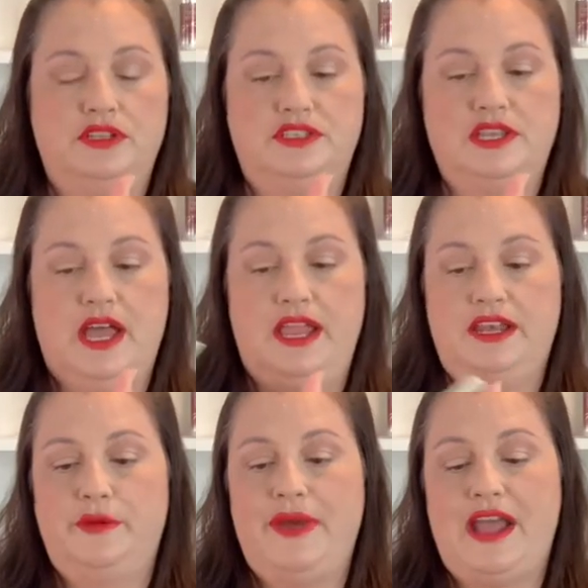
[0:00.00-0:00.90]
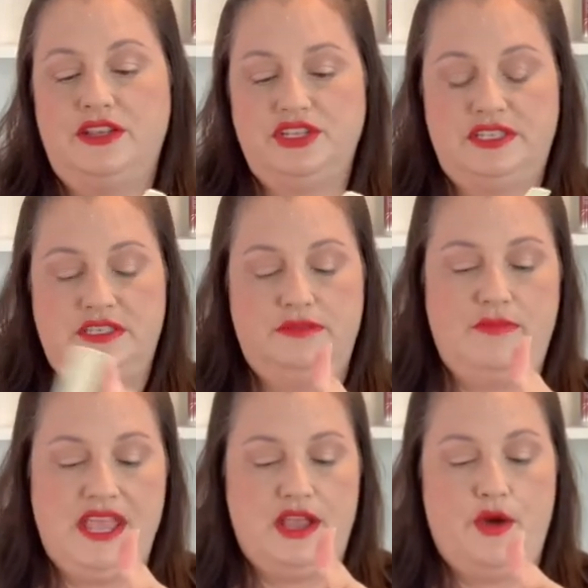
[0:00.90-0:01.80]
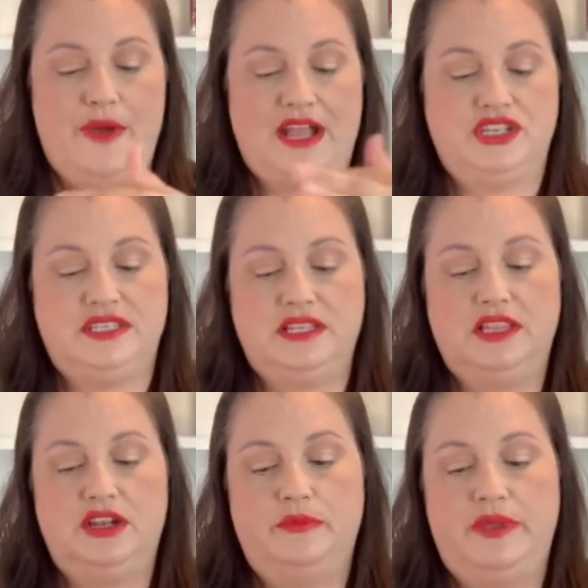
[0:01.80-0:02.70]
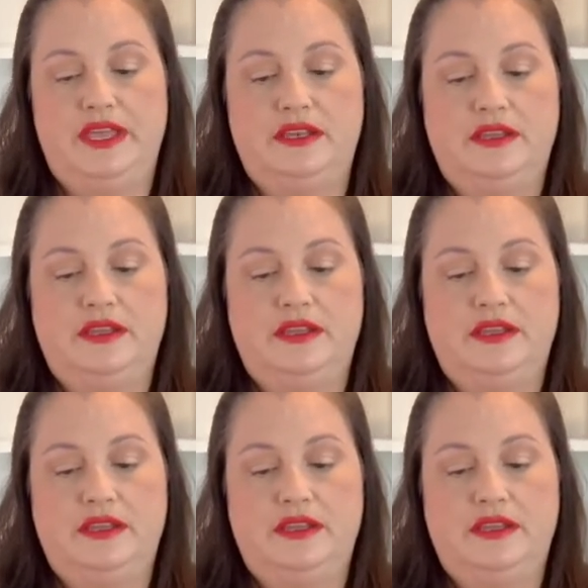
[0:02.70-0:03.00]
diagonal back, go back just a little bit